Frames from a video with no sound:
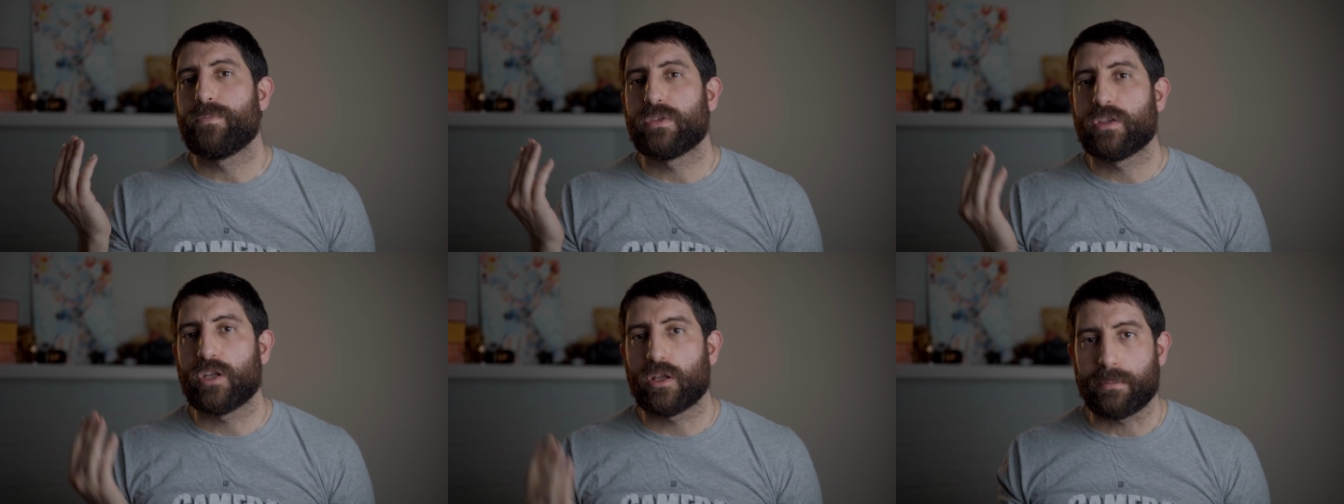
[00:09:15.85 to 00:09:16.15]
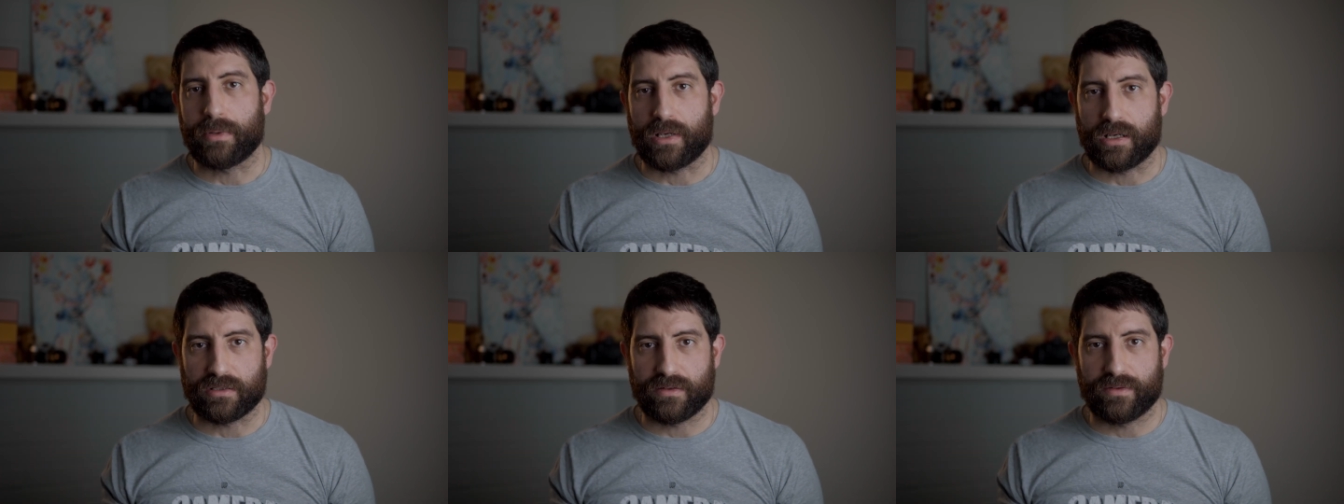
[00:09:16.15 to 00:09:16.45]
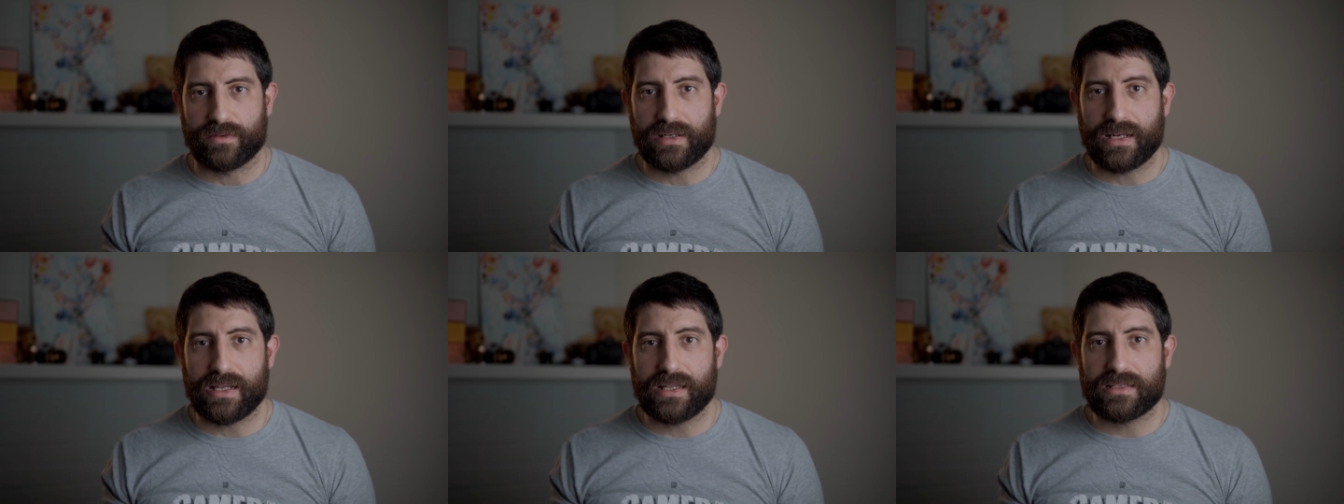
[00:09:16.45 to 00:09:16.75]
Not because
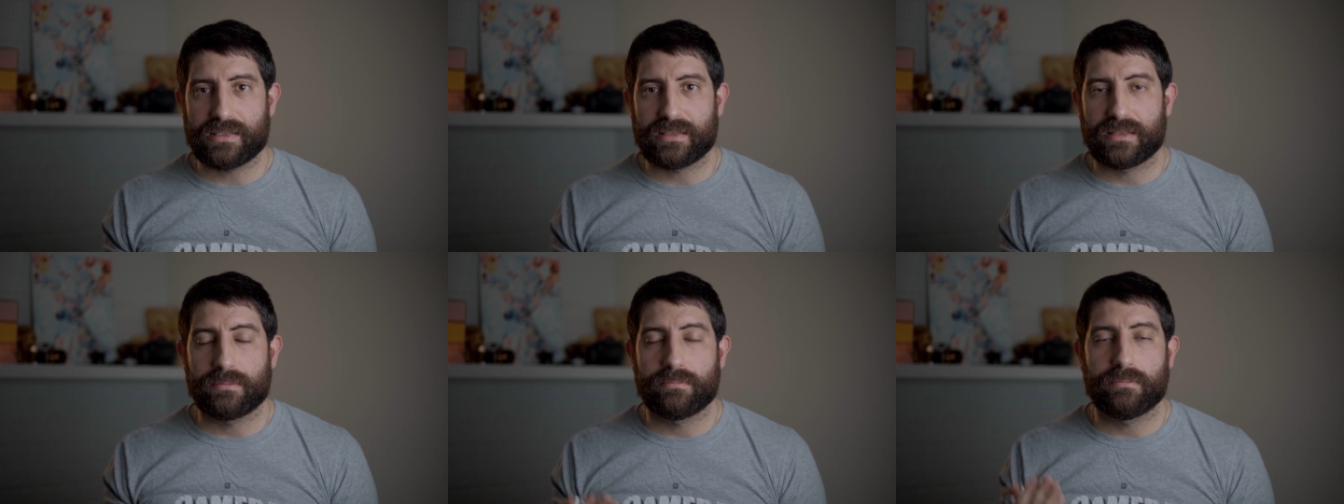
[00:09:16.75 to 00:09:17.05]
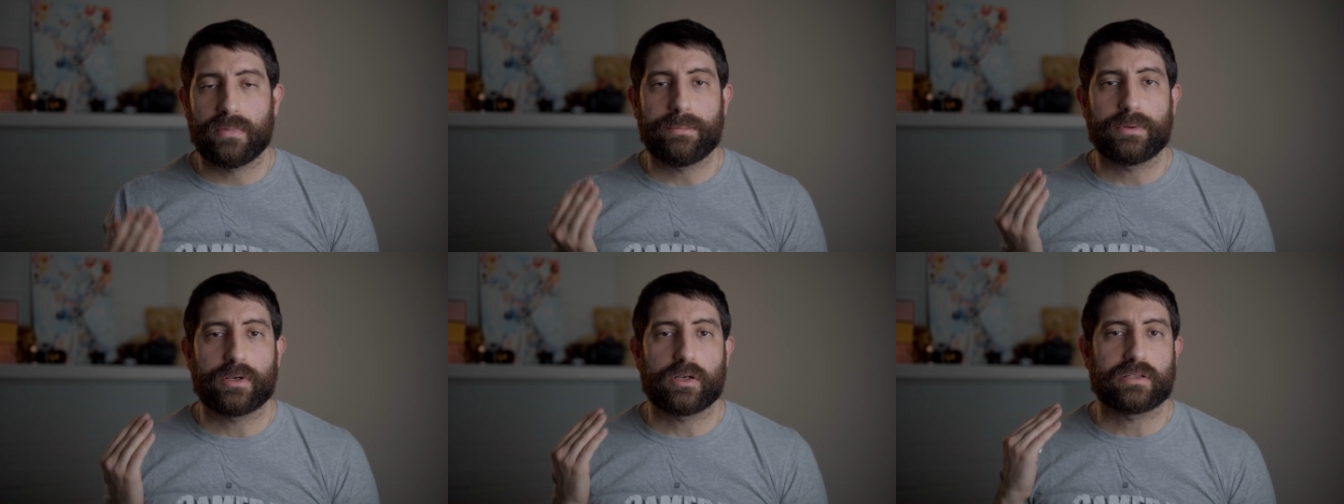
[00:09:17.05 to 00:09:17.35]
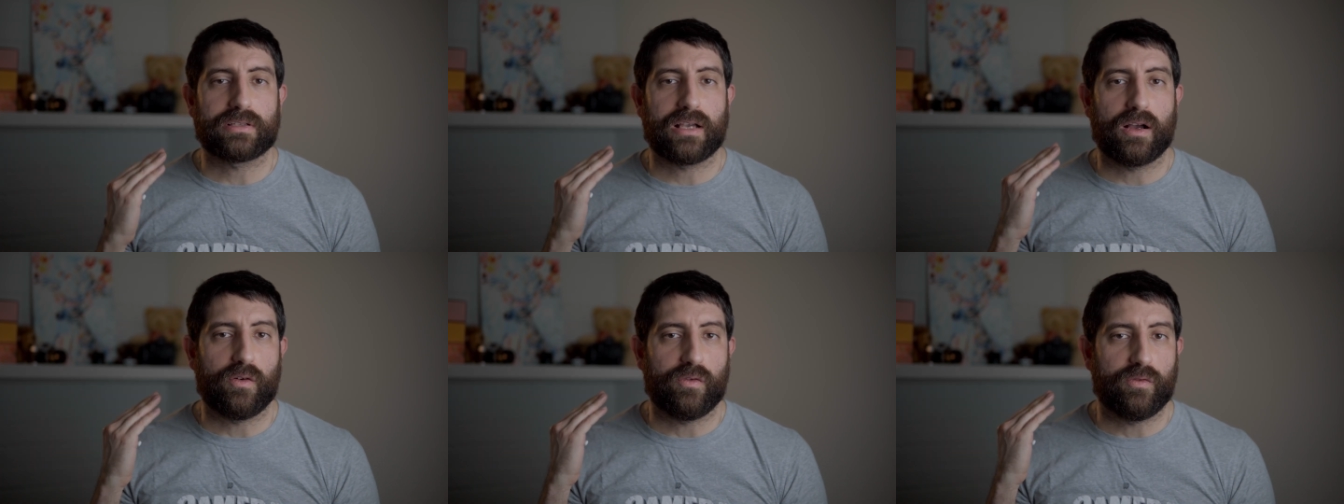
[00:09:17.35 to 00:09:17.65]
of the lens, but
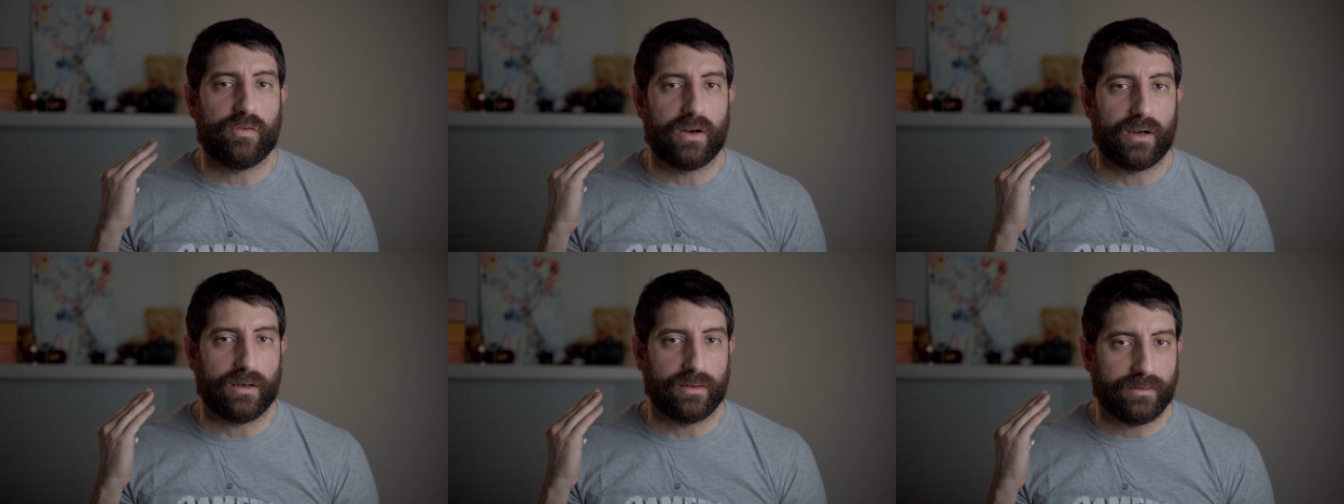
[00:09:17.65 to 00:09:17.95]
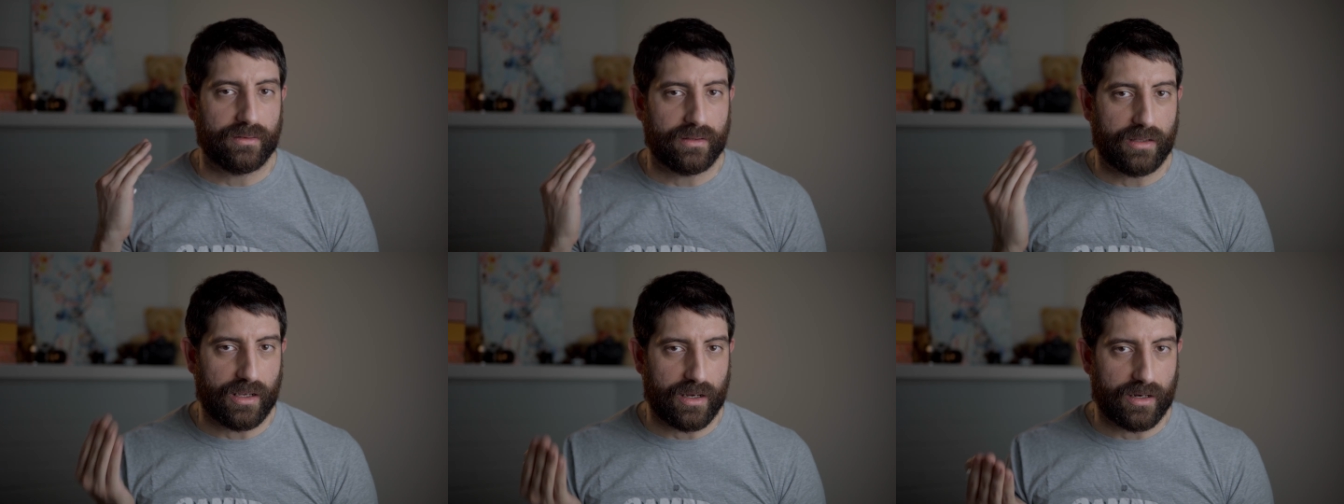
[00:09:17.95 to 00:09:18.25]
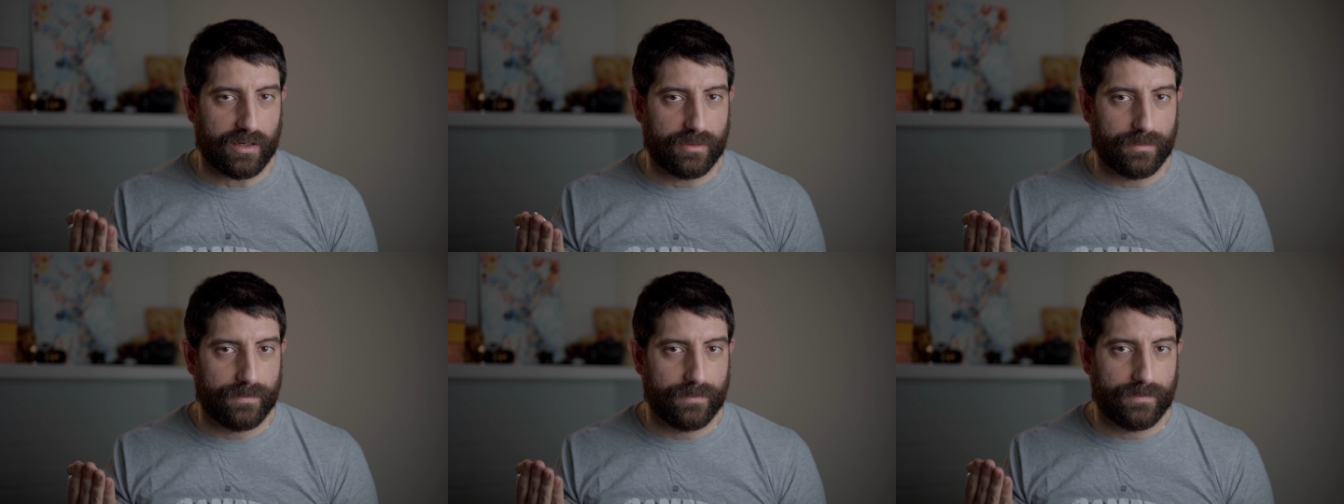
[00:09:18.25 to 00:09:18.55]
because how far they
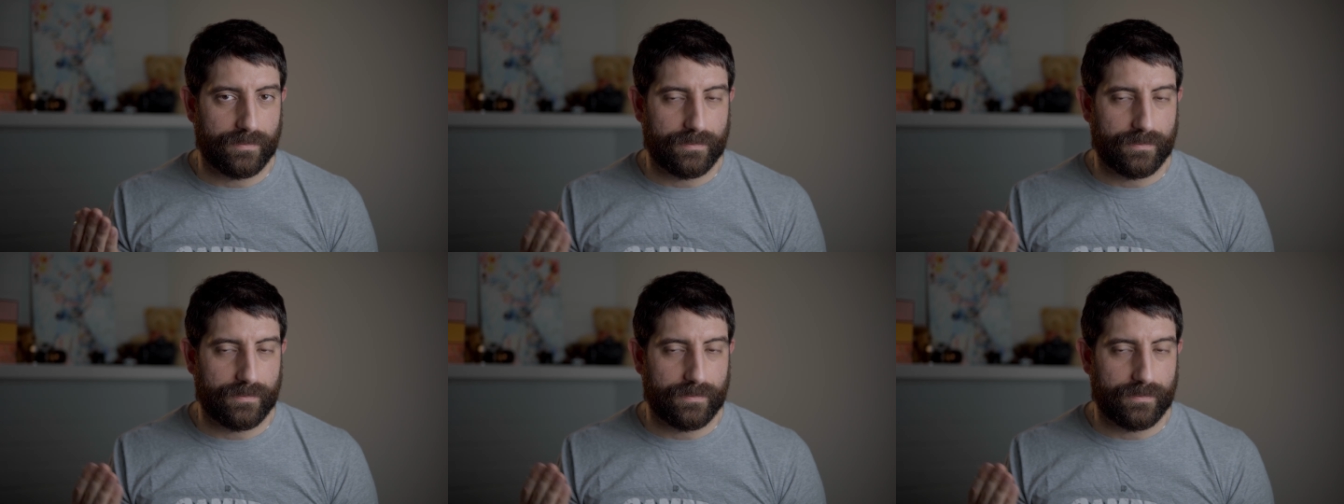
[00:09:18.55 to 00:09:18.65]
are.